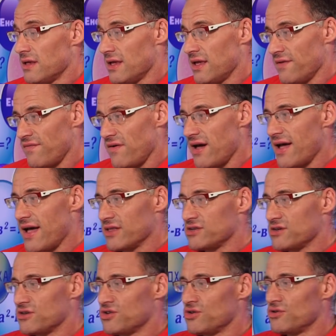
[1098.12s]
If I had
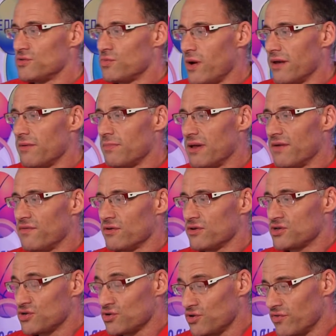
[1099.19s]
to choose one, if you're a
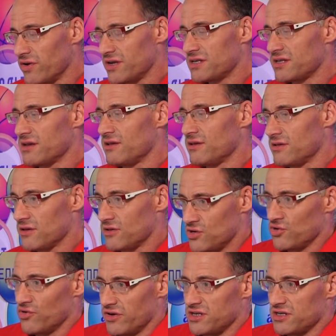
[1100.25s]
tourist and the
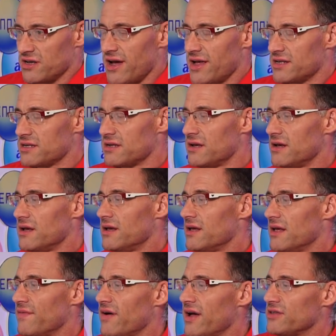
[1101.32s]
tourist sites,
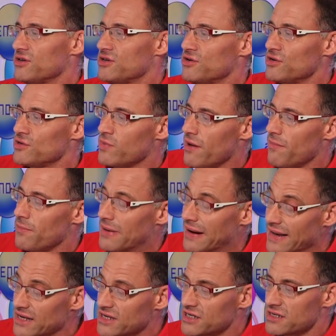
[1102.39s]
if I had to choose one
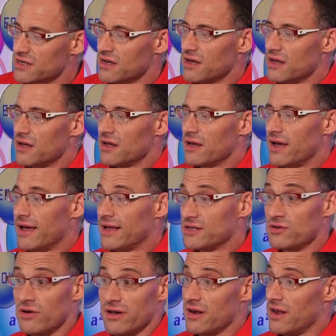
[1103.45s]
place, it's
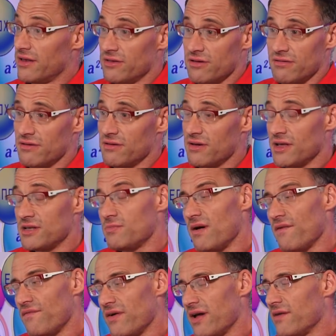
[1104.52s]
not in London. It's my
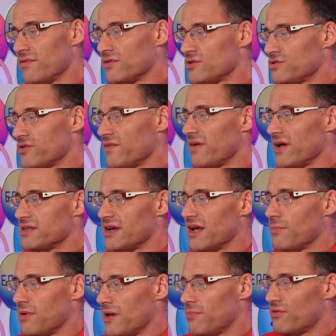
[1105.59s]
favourite. If I
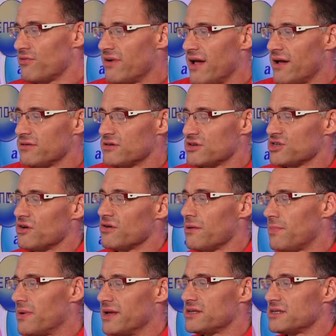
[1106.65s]
take people around to show them
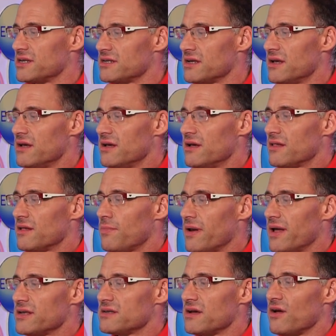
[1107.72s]
places, the
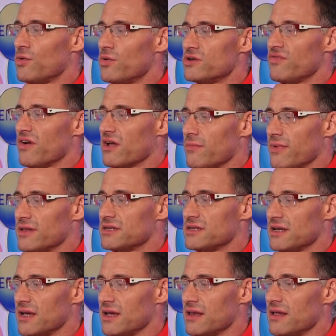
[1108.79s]
place I always recommend
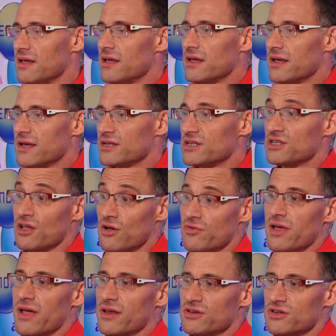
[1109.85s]
seeing is
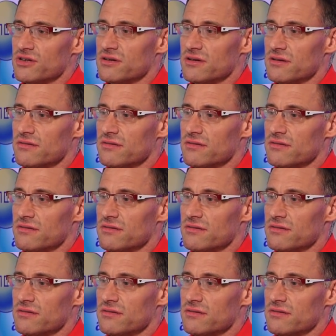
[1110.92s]
Stonehenge.